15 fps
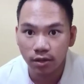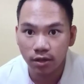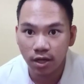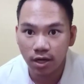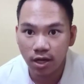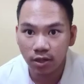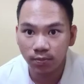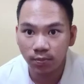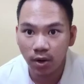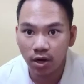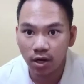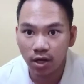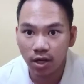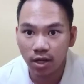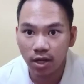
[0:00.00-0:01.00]
The net
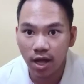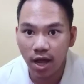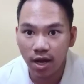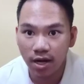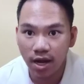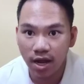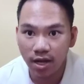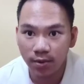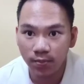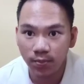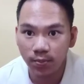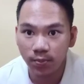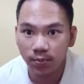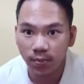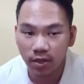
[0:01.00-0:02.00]
parallel Na
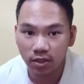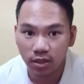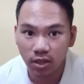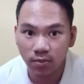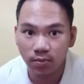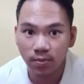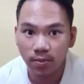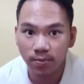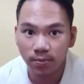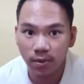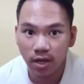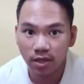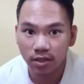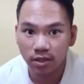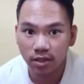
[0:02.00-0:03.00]
positive
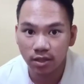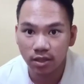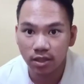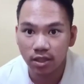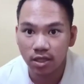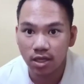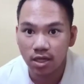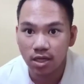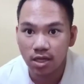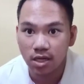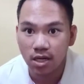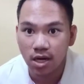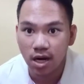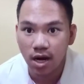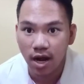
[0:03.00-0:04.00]
plus
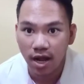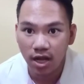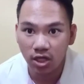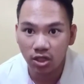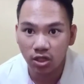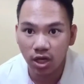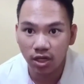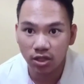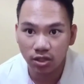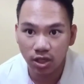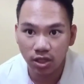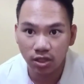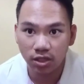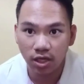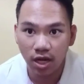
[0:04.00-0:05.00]
H
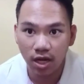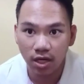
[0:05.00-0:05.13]
exchange